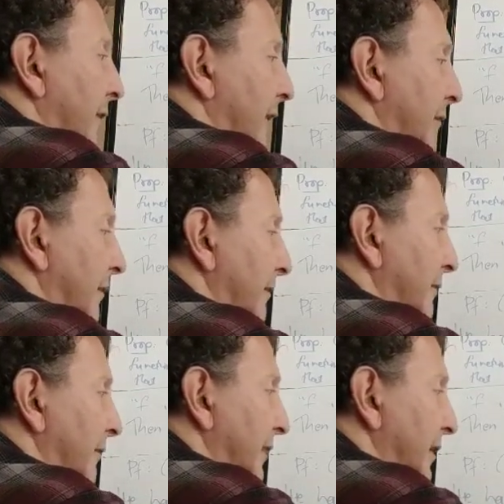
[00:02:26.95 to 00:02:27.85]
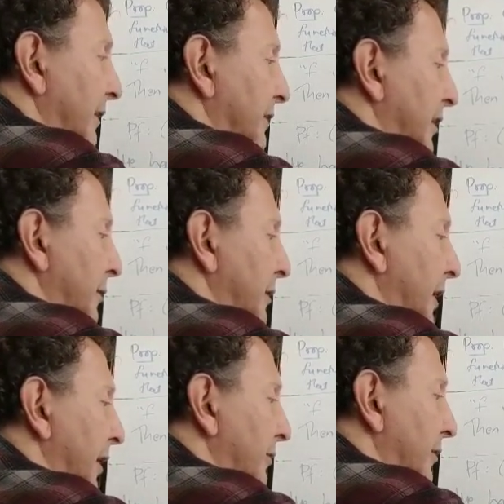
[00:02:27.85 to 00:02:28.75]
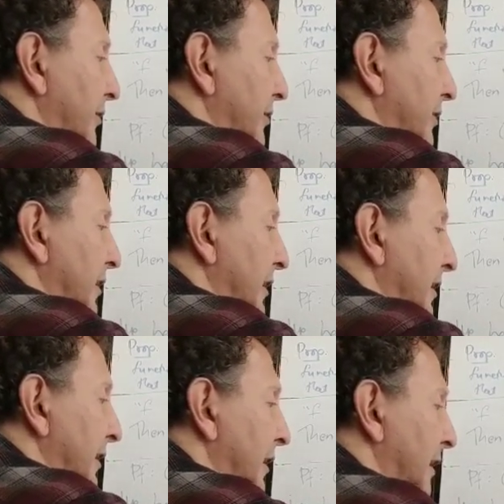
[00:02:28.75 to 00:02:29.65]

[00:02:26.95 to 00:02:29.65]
Then v is going to be f of t,